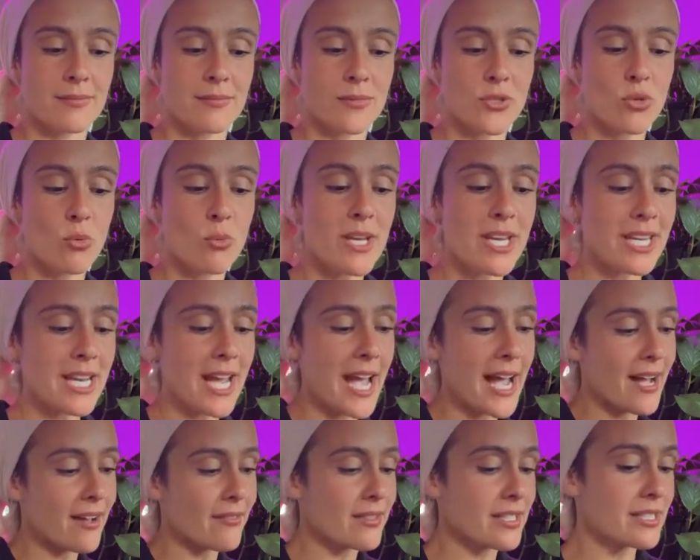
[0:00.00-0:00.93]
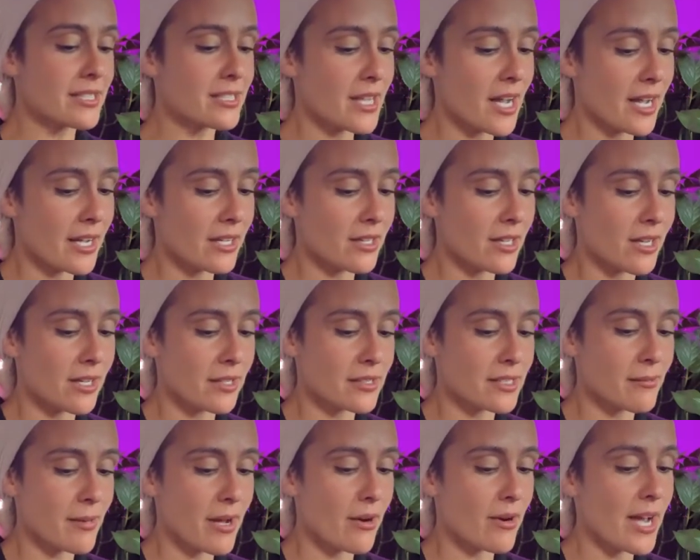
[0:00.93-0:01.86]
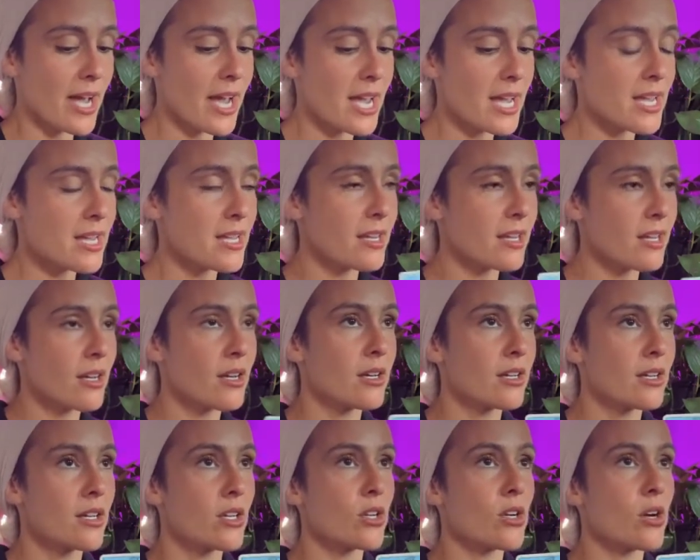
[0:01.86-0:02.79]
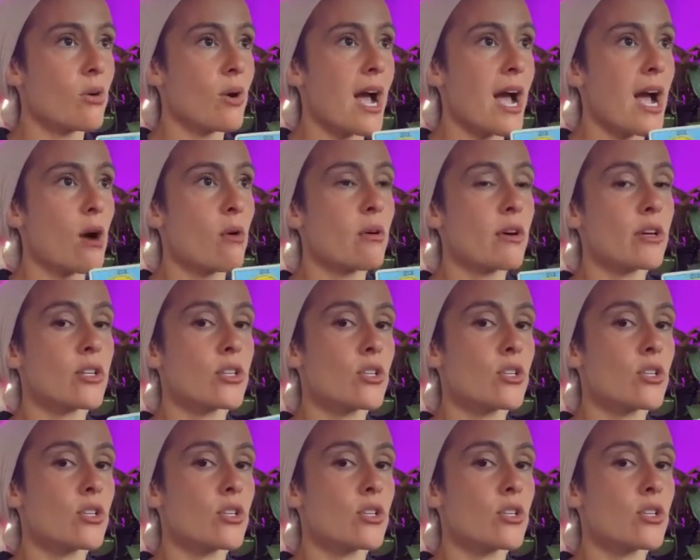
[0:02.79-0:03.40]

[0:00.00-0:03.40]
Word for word: So we can have these dialogues about, hey, you know, how are